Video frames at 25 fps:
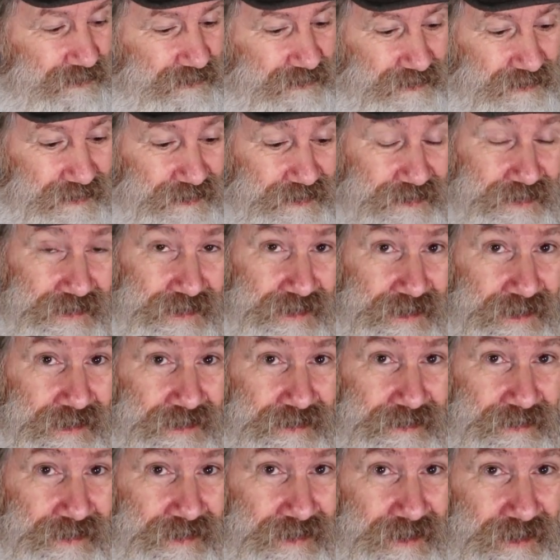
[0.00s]
and
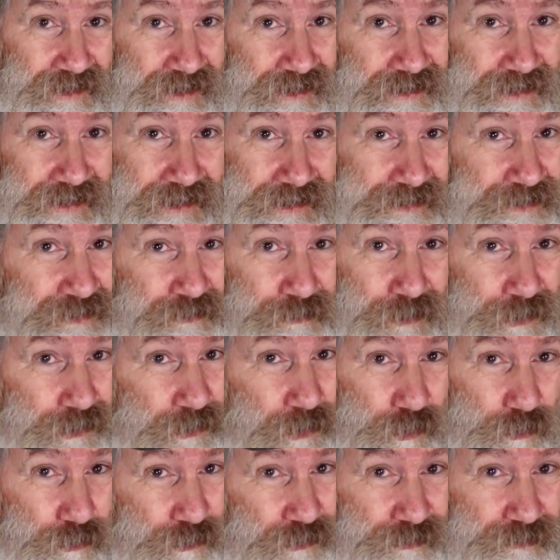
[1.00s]
then let you know
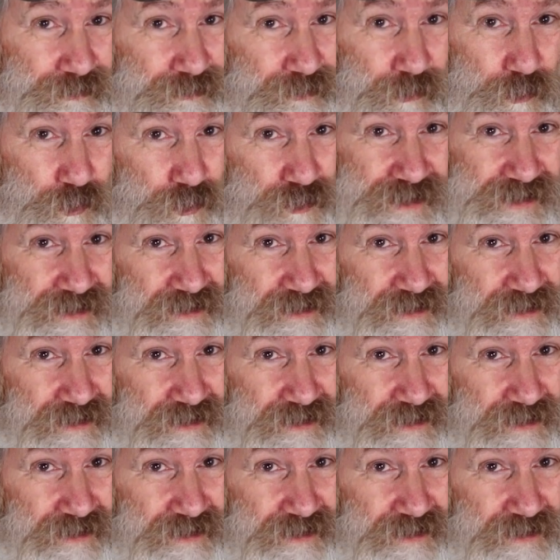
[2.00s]
how it looks